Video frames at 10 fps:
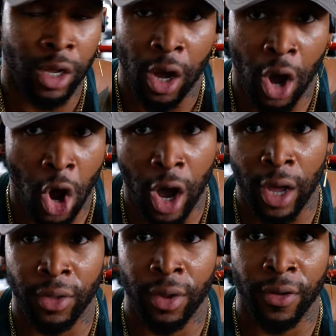
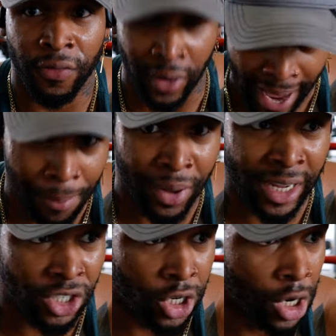on flat
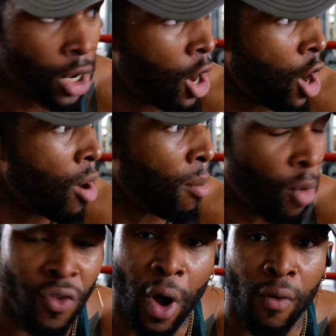bench,
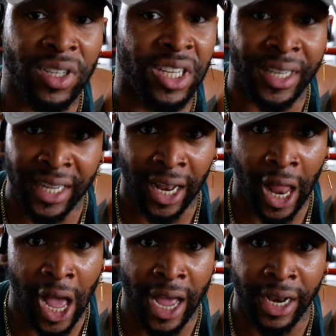move over to
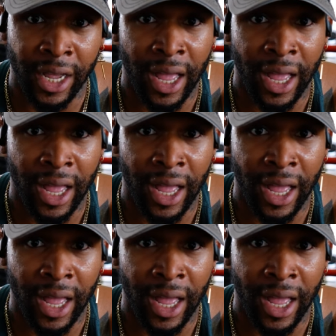decline,